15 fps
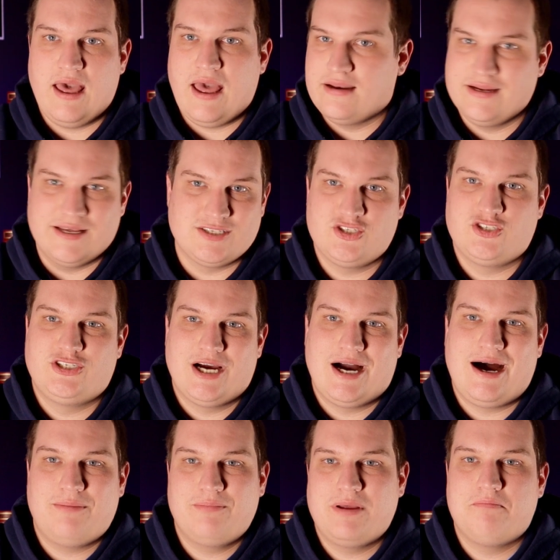and its
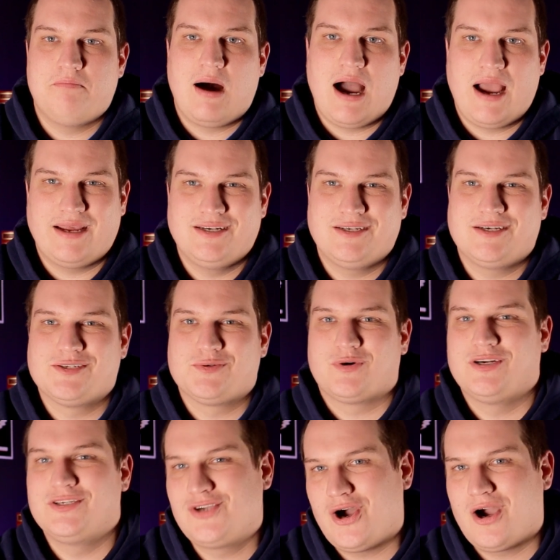job in mind, because
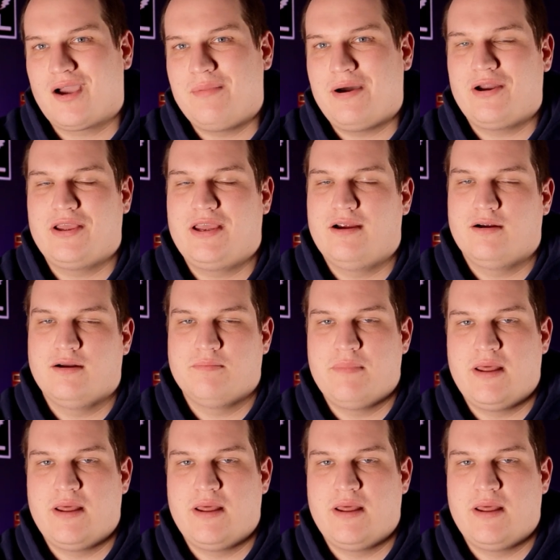we're going to talk about it here in a